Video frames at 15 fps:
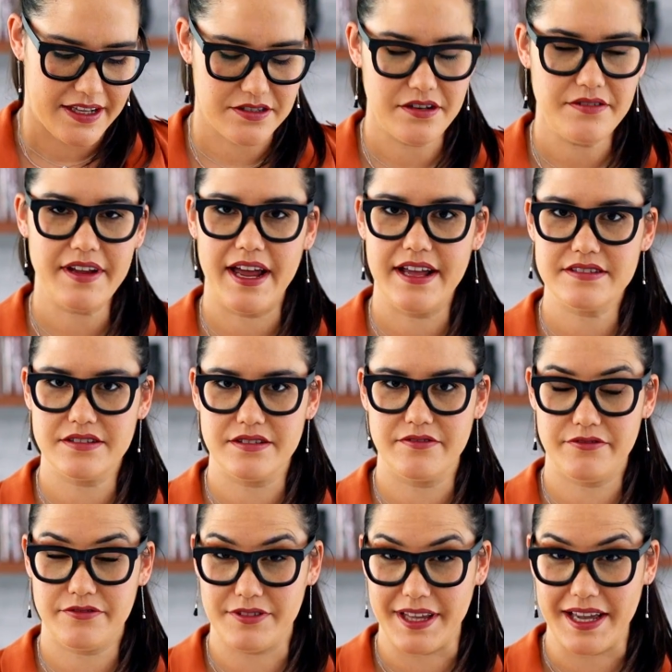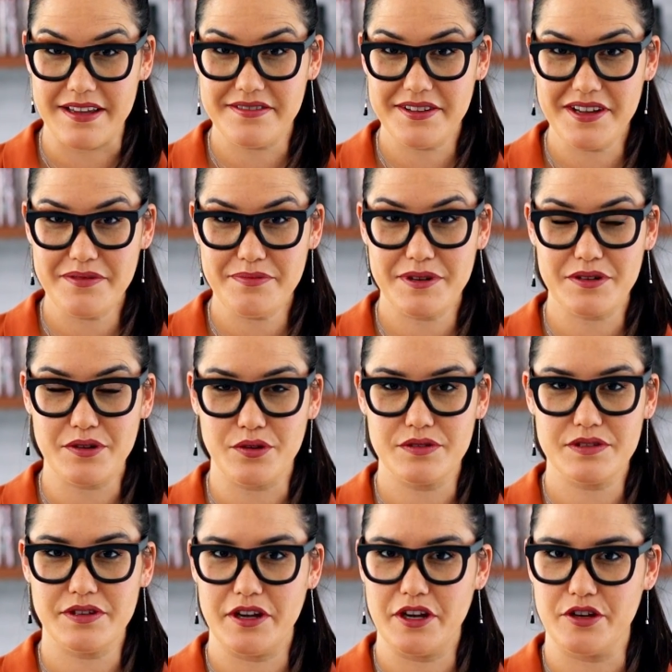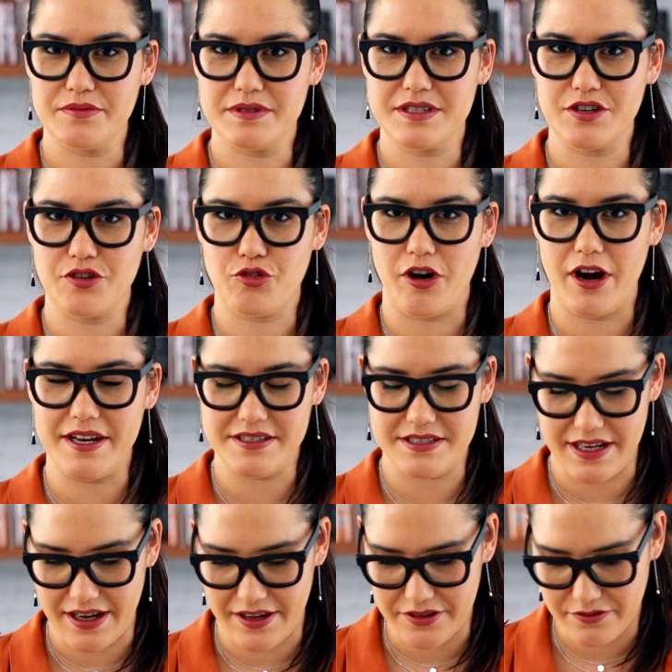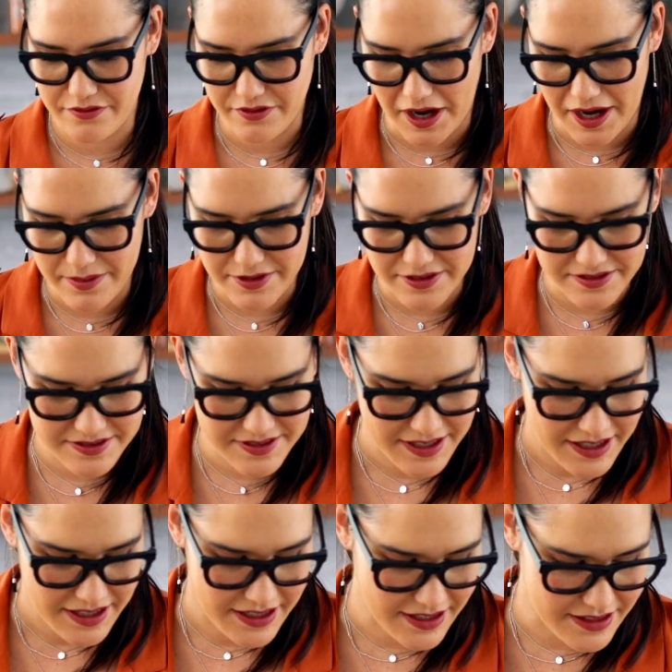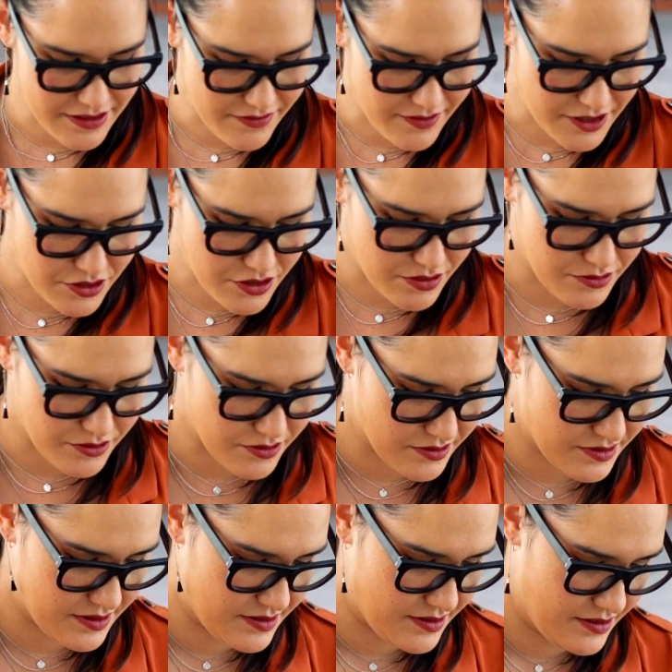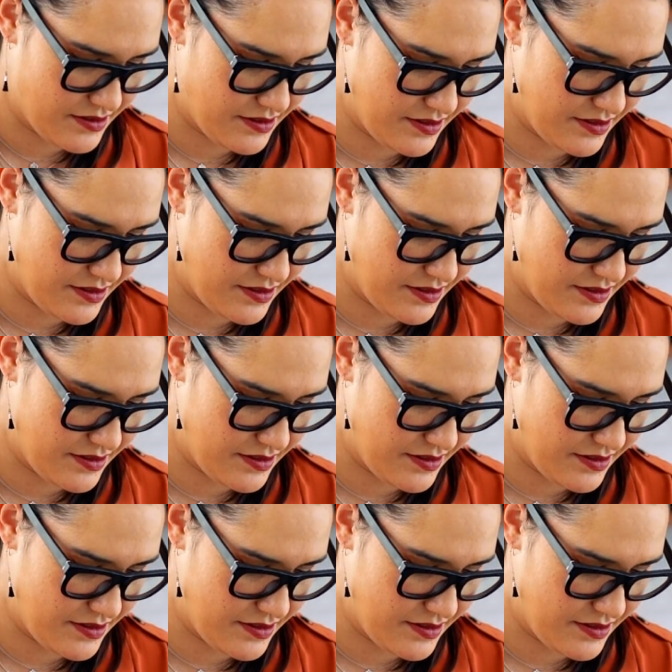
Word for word: it sort of adds flavor, but it also helps to grind down the fibers in the vegetables.